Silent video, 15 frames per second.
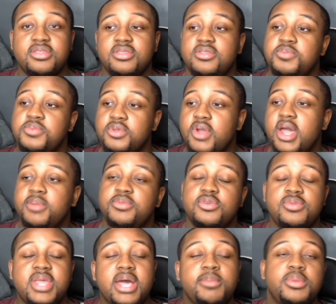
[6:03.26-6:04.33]
could subscribe to
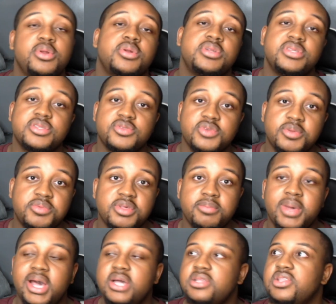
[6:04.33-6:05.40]
down below in the description
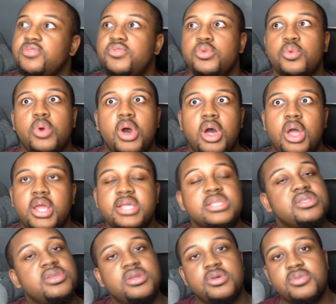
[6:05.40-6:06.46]
box if you are
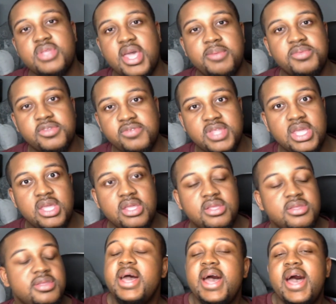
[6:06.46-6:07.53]
into those types of
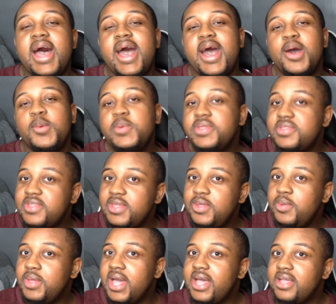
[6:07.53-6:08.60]
things. I will see
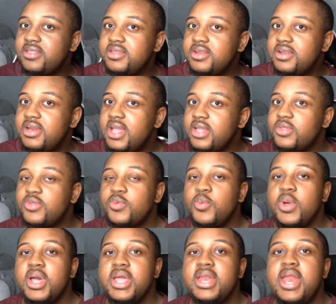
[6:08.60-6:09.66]
you guys in the next
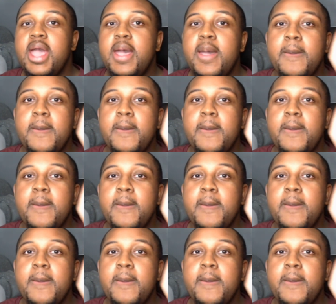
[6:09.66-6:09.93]
one.